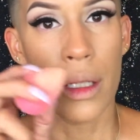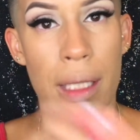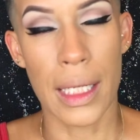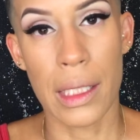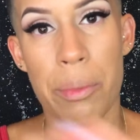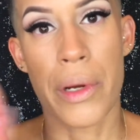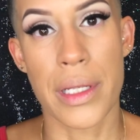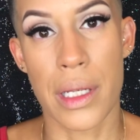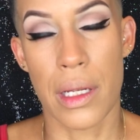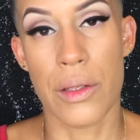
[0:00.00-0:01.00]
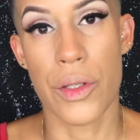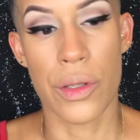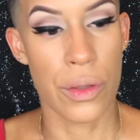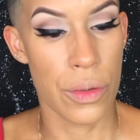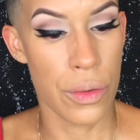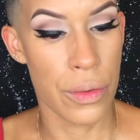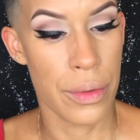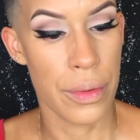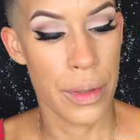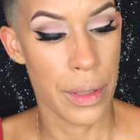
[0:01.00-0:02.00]
Lightly press it into
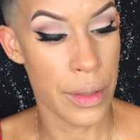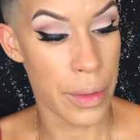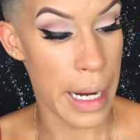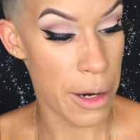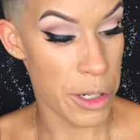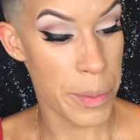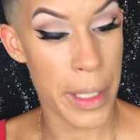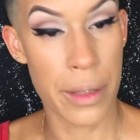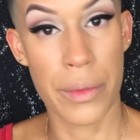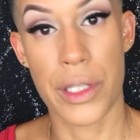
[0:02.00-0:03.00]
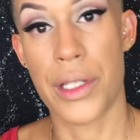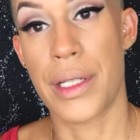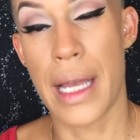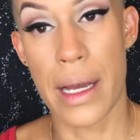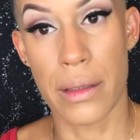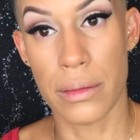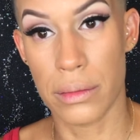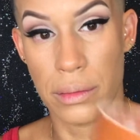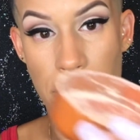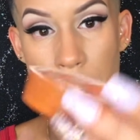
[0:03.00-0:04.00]
your Airspun, which is now,
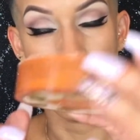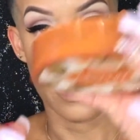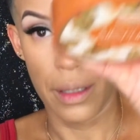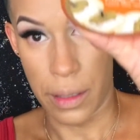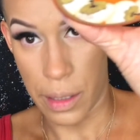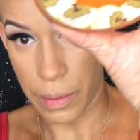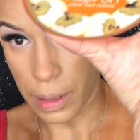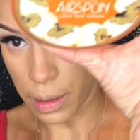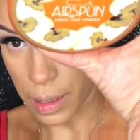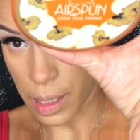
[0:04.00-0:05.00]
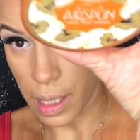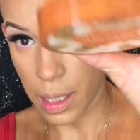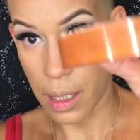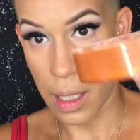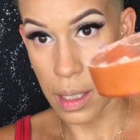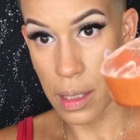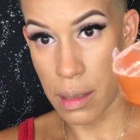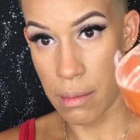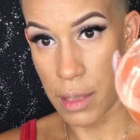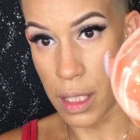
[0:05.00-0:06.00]
this is what it looks like, and
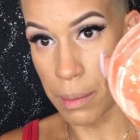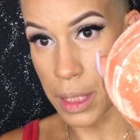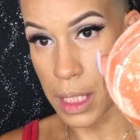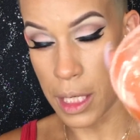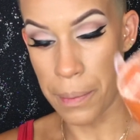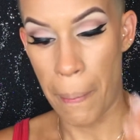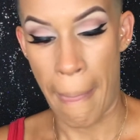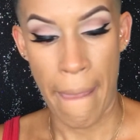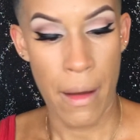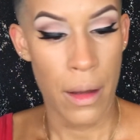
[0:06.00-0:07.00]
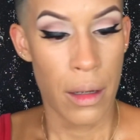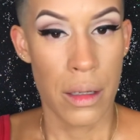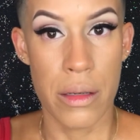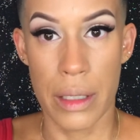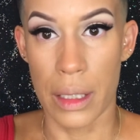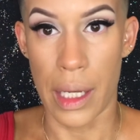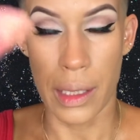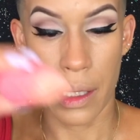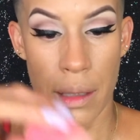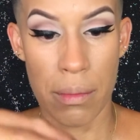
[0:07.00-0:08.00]
it's dumped in here. You could
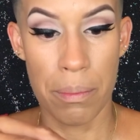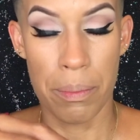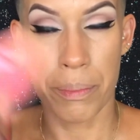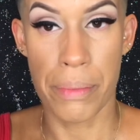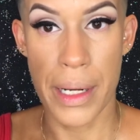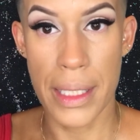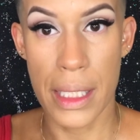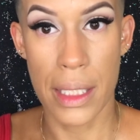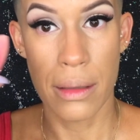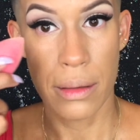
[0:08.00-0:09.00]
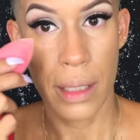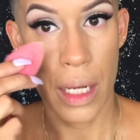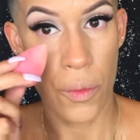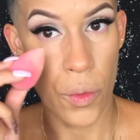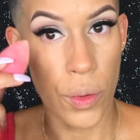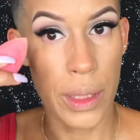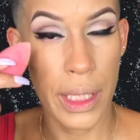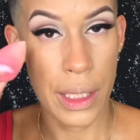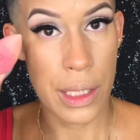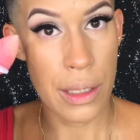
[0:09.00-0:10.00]
lightly press it in and roll it
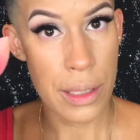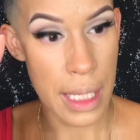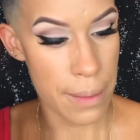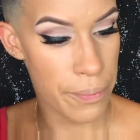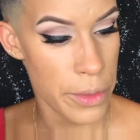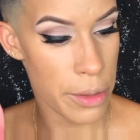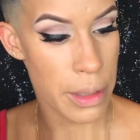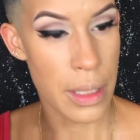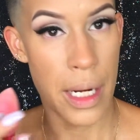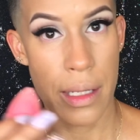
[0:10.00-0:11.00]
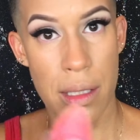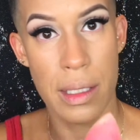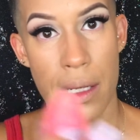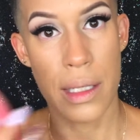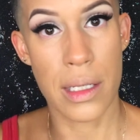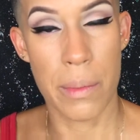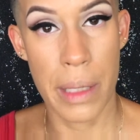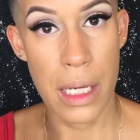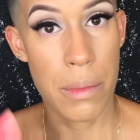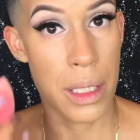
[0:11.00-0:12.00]
into your skin, so it's not as intense as a
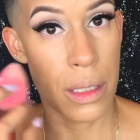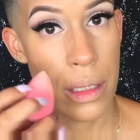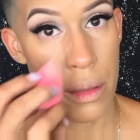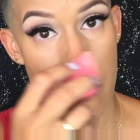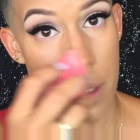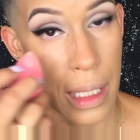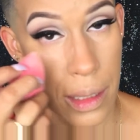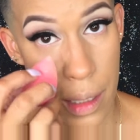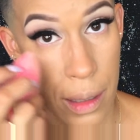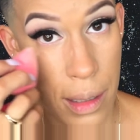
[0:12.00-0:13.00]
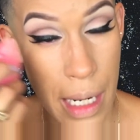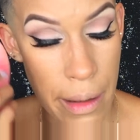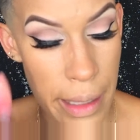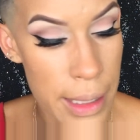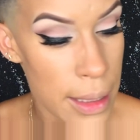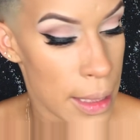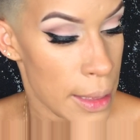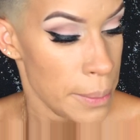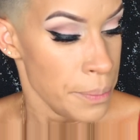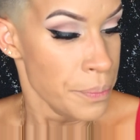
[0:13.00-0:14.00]
bake, but it still sets this area.
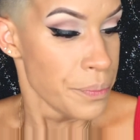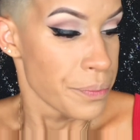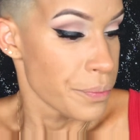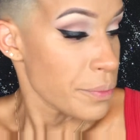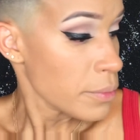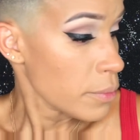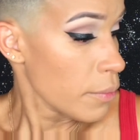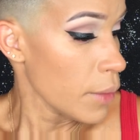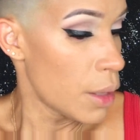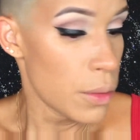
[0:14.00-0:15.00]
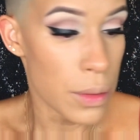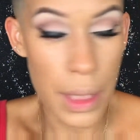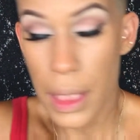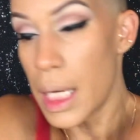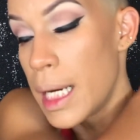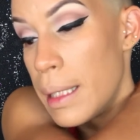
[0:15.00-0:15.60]
Or